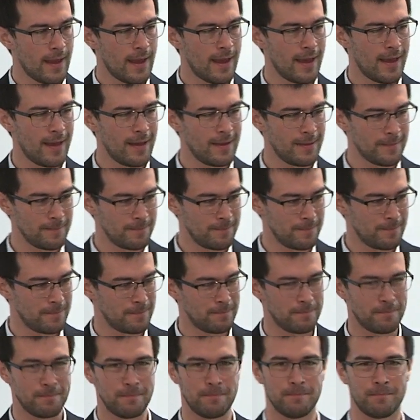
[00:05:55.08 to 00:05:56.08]
Uh,
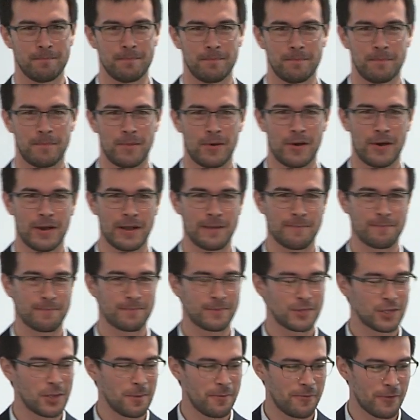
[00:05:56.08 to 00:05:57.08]
my
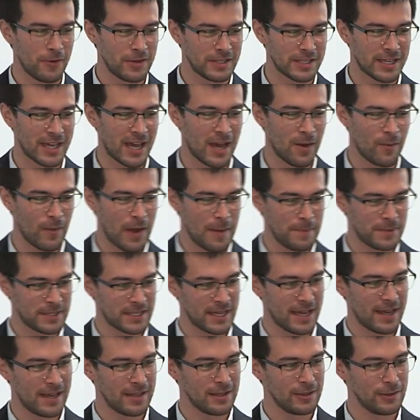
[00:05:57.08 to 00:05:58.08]
supervisor, Kate
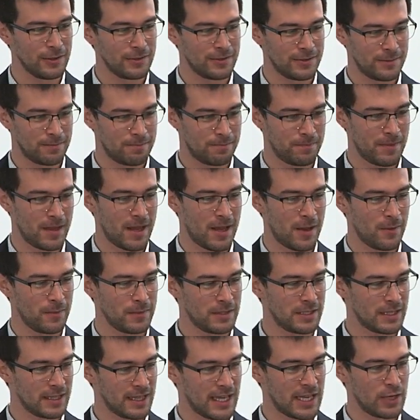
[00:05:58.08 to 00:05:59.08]
Webster, uh,
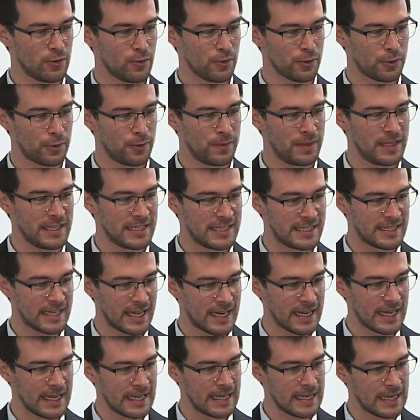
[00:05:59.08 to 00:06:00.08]
was the lead author in this
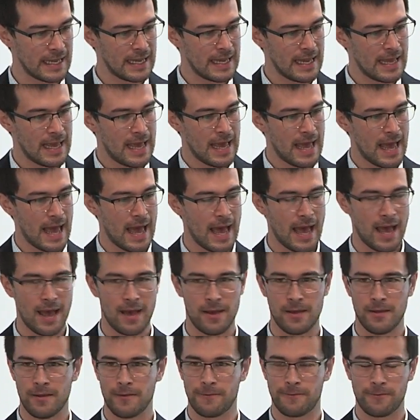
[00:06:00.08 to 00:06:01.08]
study
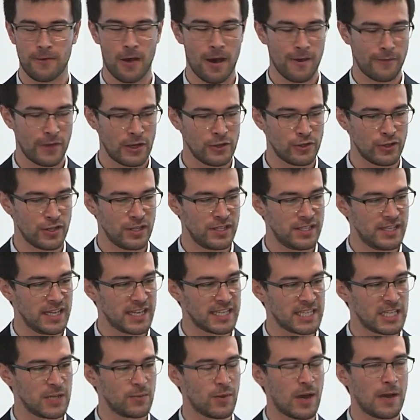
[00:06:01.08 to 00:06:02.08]
uh, of
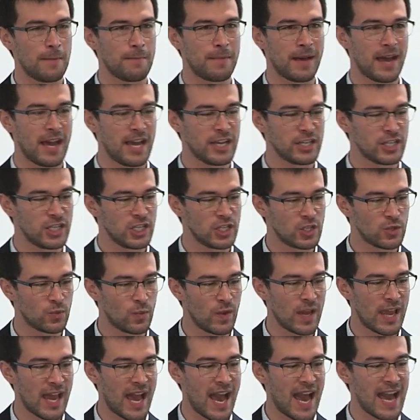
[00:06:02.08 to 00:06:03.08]
561 patients,
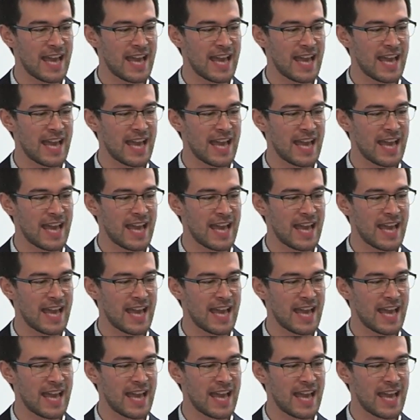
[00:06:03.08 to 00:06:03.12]
where